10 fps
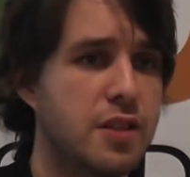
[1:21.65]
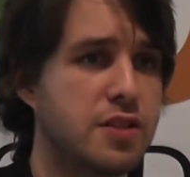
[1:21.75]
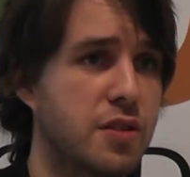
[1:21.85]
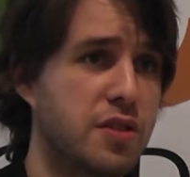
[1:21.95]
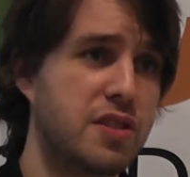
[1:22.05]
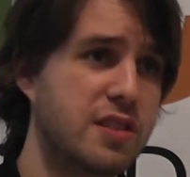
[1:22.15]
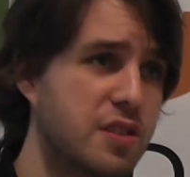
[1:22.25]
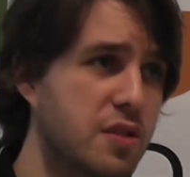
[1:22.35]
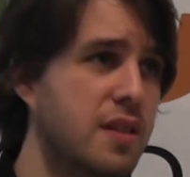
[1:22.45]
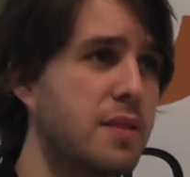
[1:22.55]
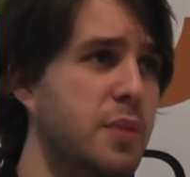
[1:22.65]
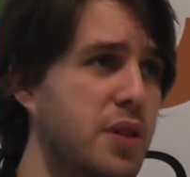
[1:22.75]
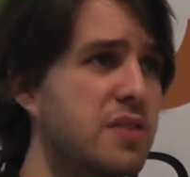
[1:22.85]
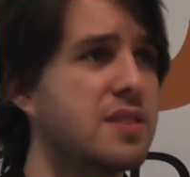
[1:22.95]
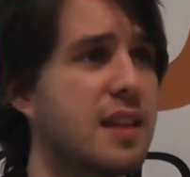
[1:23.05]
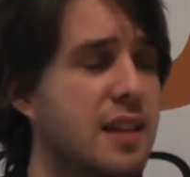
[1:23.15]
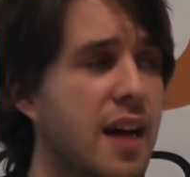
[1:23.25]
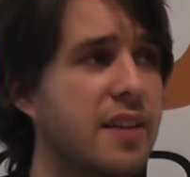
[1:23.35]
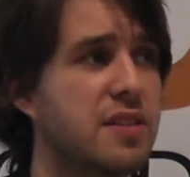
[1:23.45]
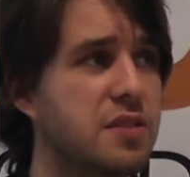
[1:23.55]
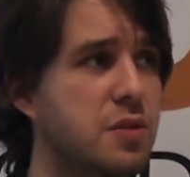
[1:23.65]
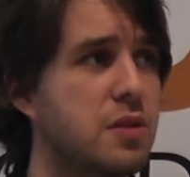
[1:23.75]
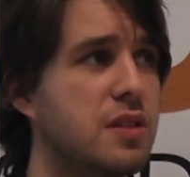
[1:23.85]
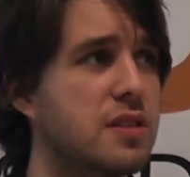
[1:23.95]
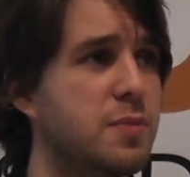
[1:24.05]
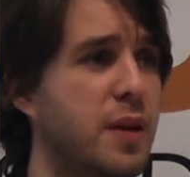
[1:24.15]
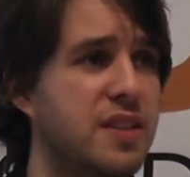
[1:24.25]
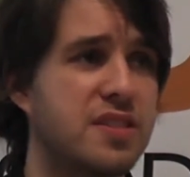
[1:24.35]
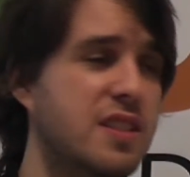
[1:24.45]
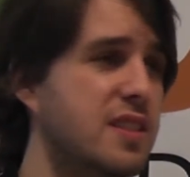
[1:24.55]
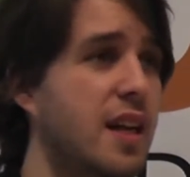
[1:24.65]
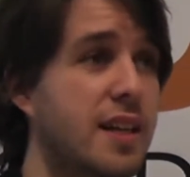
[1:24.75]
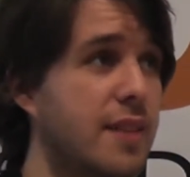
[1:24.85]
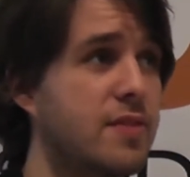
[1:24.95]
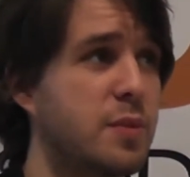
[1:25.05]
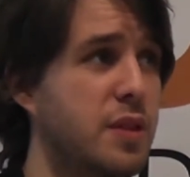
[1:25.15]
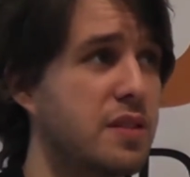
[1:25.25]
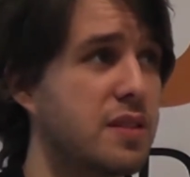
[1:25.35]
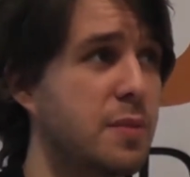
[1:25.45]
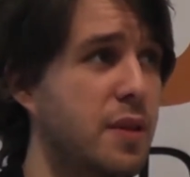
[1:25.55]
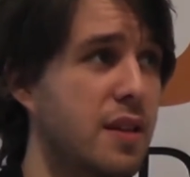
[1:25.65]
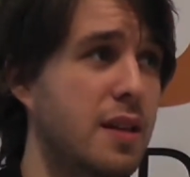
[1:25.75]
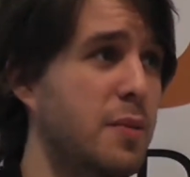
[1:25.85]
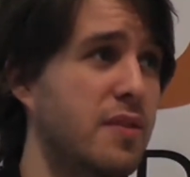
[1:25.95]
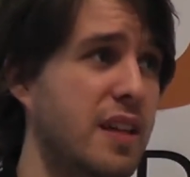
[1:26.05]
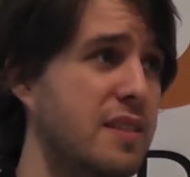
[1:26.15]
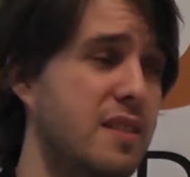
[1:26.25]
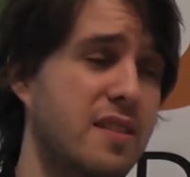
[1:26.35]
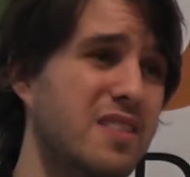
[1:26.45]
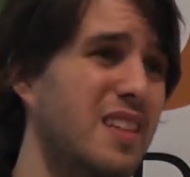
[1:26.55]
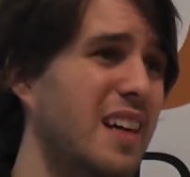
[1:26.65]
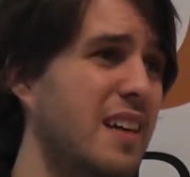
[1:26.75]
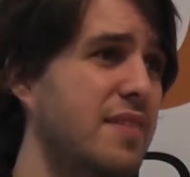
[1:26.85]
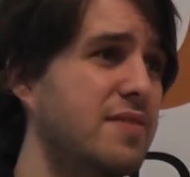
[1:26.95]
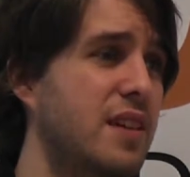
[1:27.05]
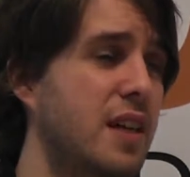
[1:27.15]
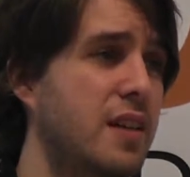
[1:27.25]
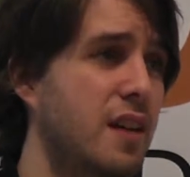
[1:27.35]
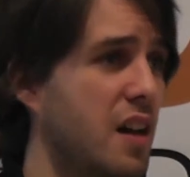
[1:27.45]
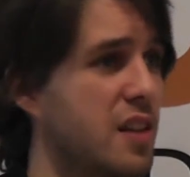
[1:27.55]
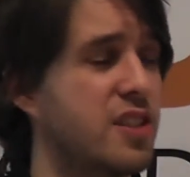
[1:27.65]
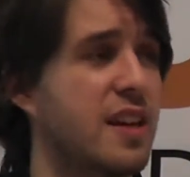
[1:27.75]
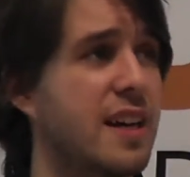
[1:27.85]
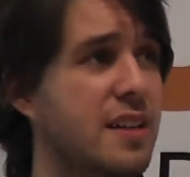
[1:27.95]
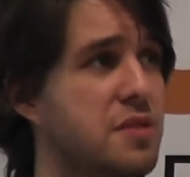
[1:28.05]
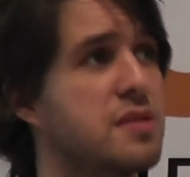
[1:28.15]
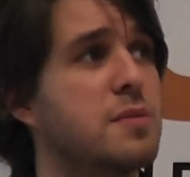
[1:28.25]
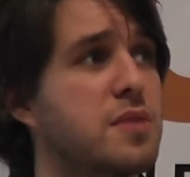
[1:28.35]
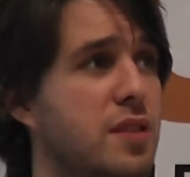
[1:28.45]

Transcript: So there's computers in a lot of the schools, but there's just not enough computers compared to the number of kids there, and there's not enough knowledge on how to use them.